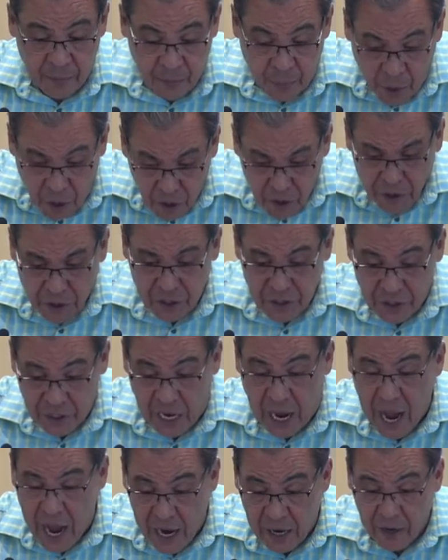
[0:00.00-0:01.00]
the Persians
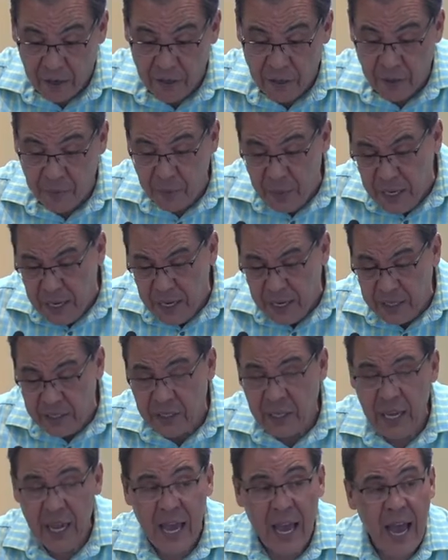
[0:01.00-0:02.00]
conquered the
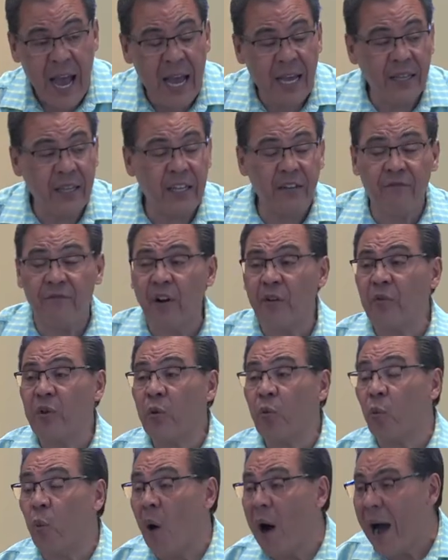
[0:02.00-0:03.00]
Medes, and then
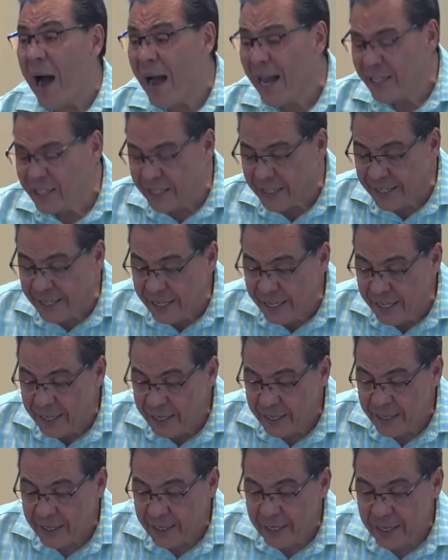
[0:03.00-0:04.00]
very
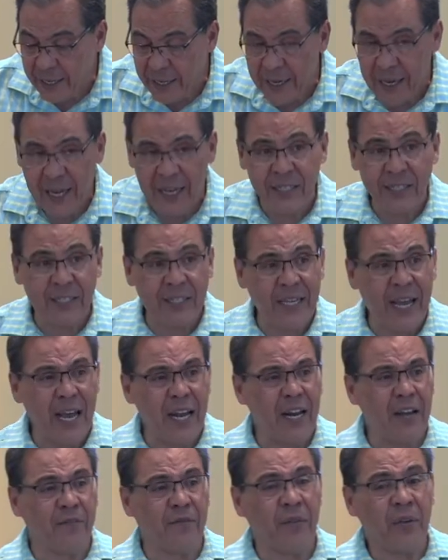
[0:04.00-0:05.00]
wisely,
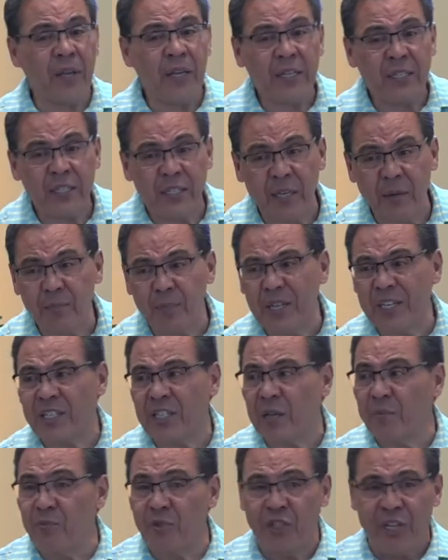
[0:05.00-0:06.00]
instead of simply
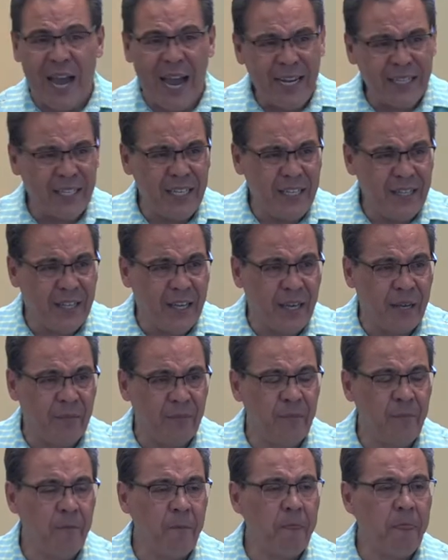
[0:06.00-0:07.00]
subjecting
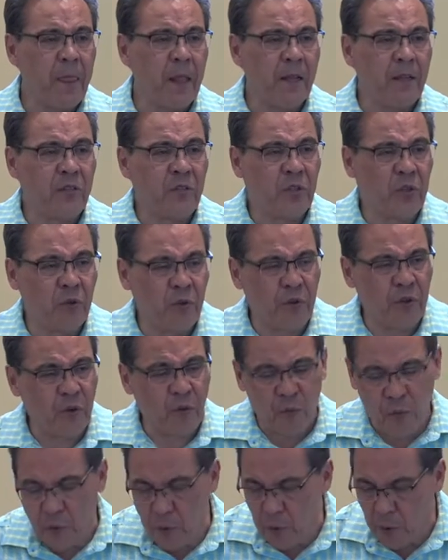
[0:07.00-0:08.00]
them to the
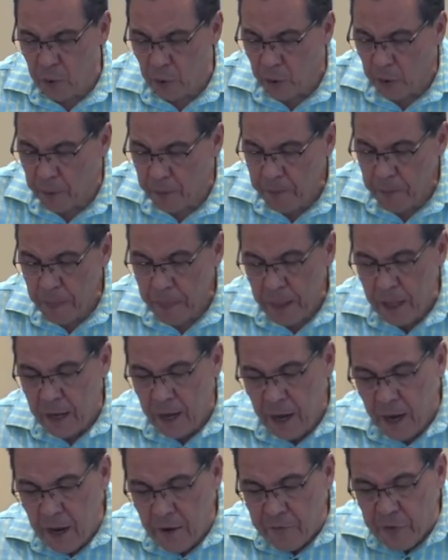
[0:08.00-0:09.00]
rule
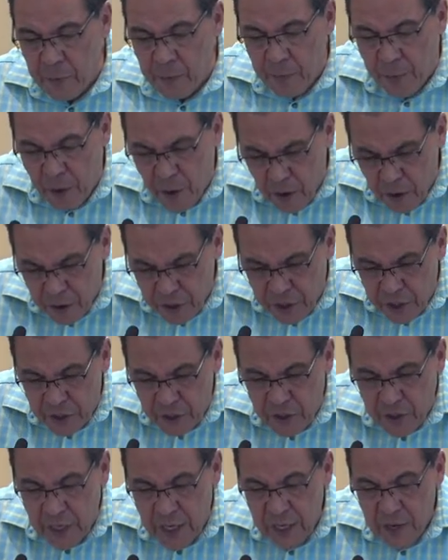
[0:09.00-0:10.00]
of the
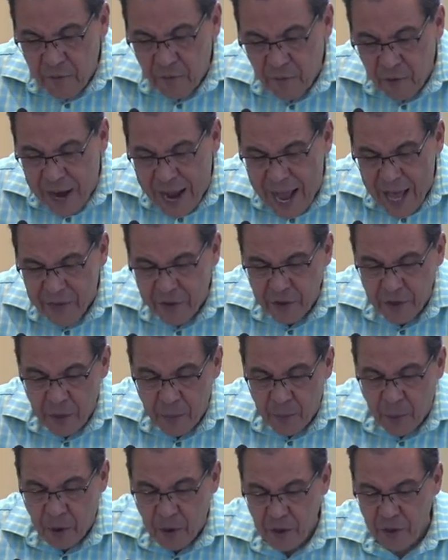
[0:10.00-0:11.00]
Persians, rather,
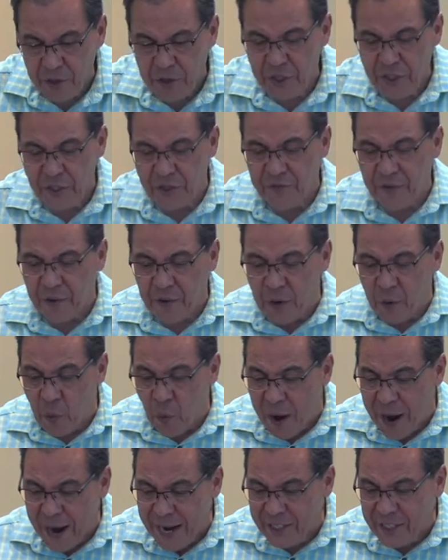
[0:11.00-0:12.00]
the Persians very
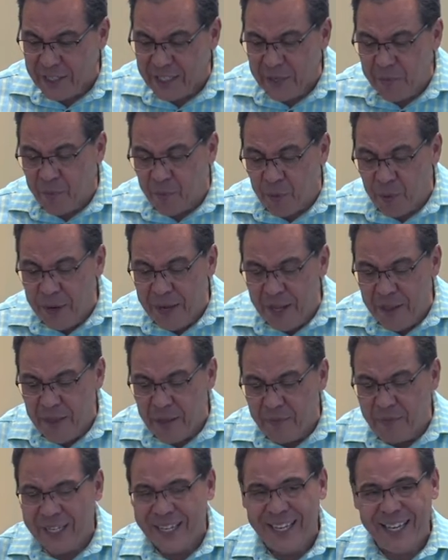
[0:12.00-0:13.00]
wisely bring
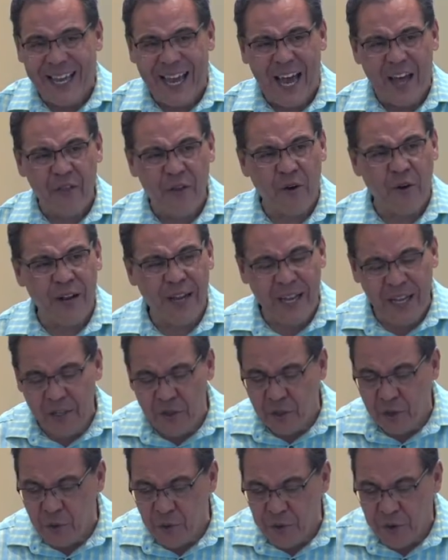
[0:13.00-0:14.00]
them together
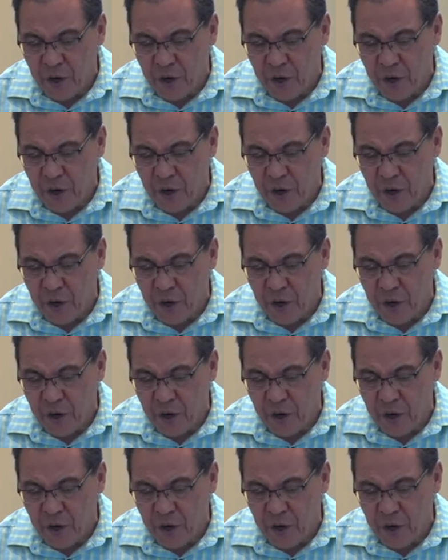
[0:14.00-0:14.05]
into